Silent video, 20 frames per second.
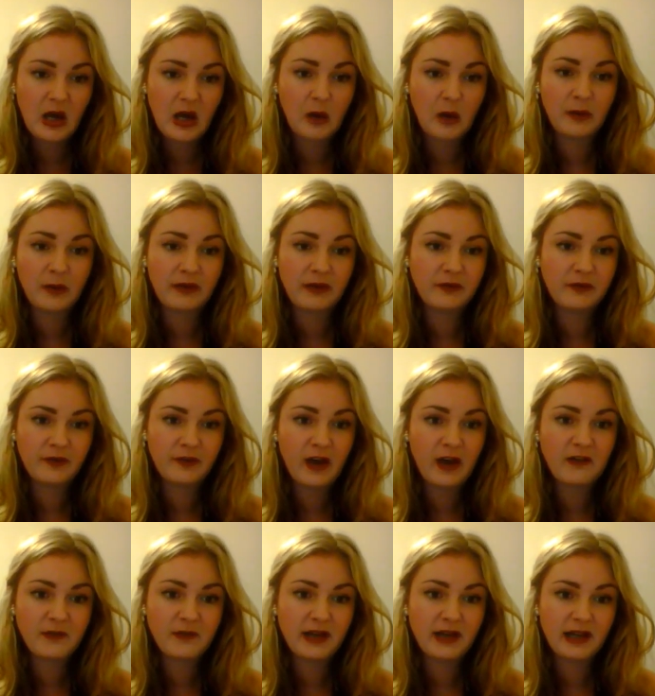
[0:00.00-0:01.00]
or within
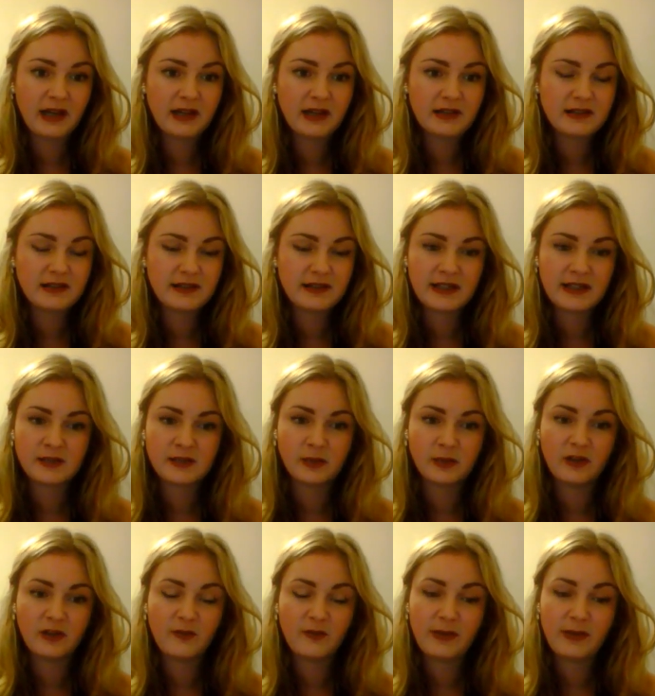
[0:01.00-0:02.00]
5 minutes this
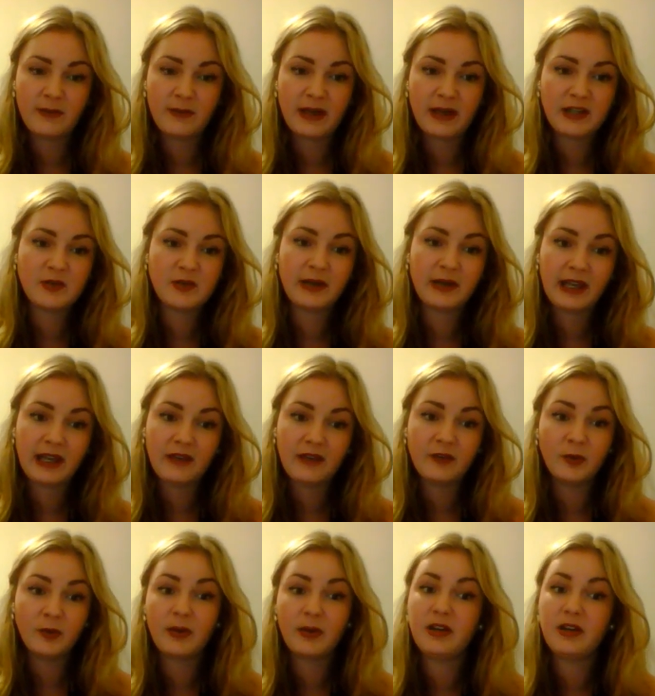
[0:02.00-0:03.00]
will have been made into a GIF
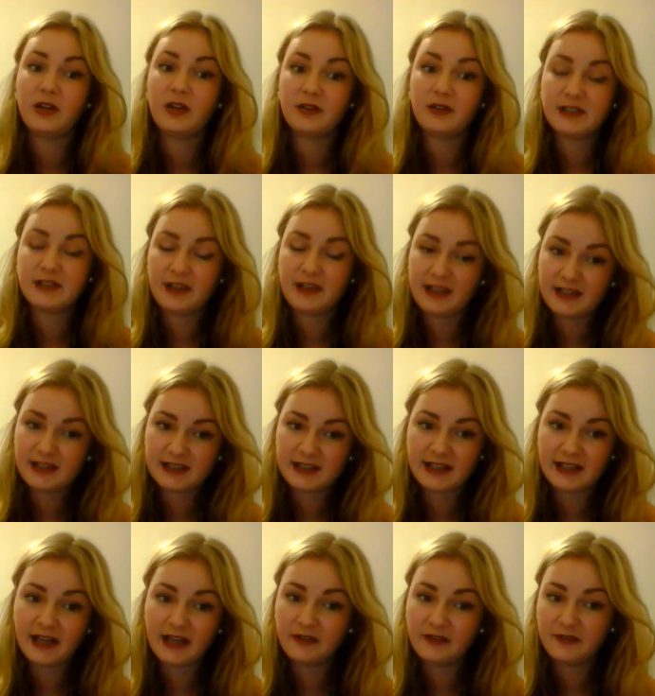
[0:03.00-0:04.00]
and uploaded onto the
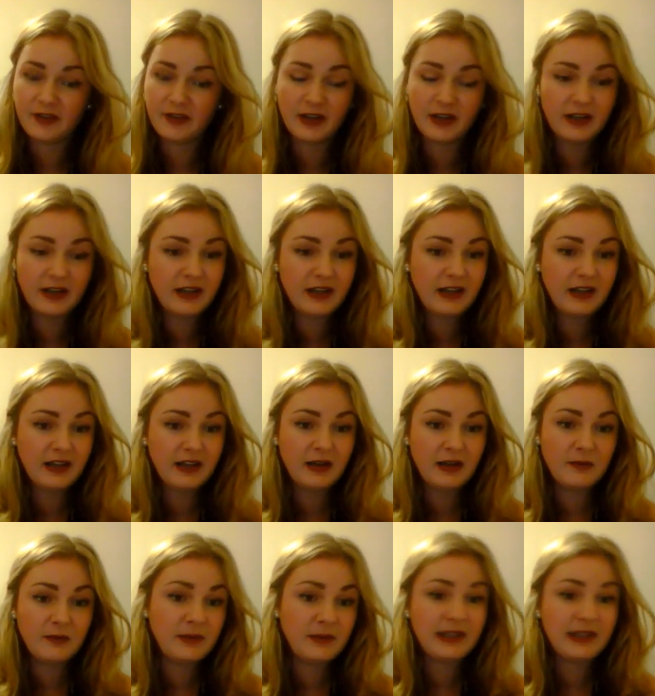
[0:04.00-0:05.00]
internet for
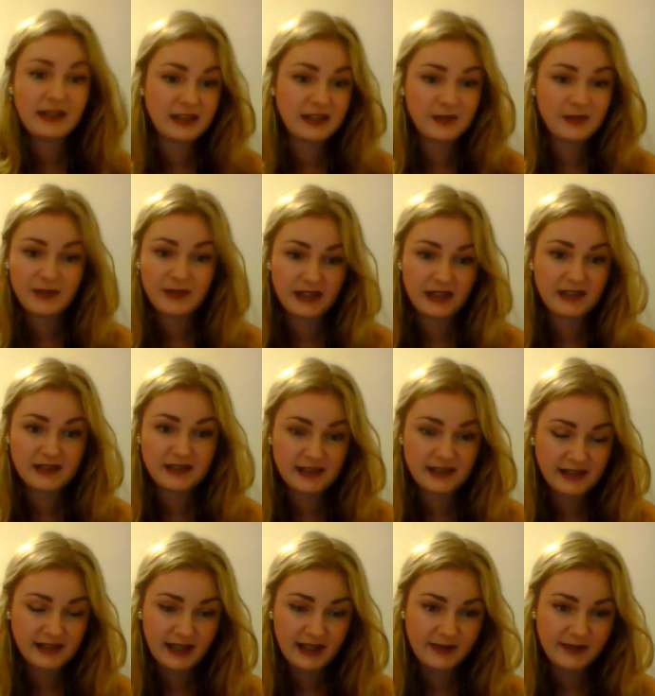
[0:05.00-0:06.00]
millions and millions to
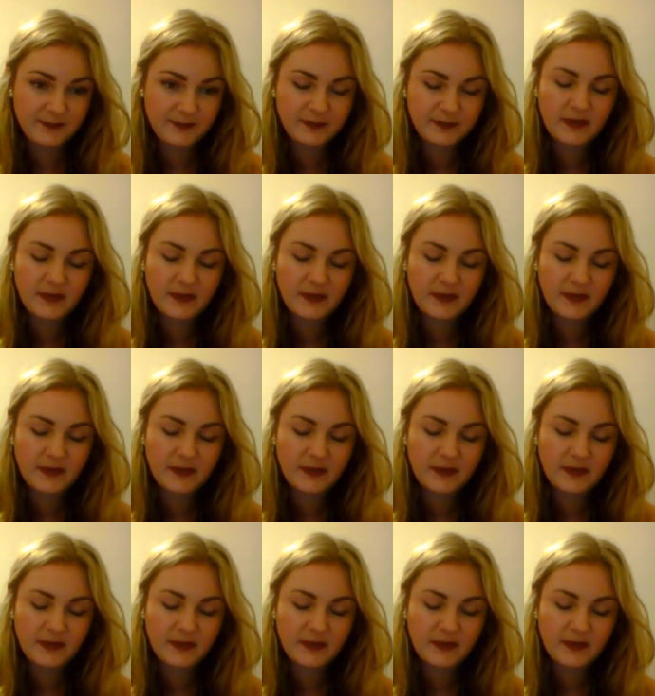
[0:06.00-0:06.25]
see.